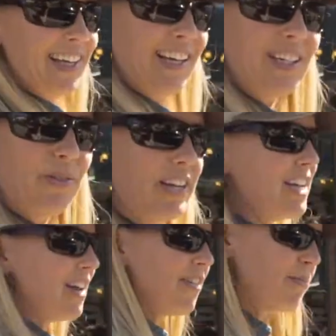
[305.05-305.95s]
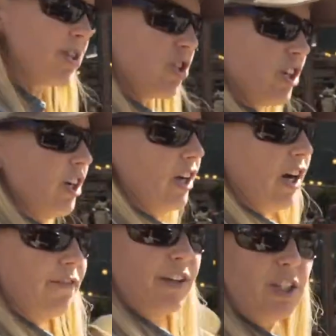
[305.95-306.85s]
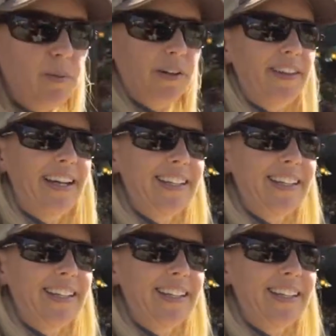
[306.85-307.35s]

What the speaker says: because we're eating nothing but sugar on Finn's birthday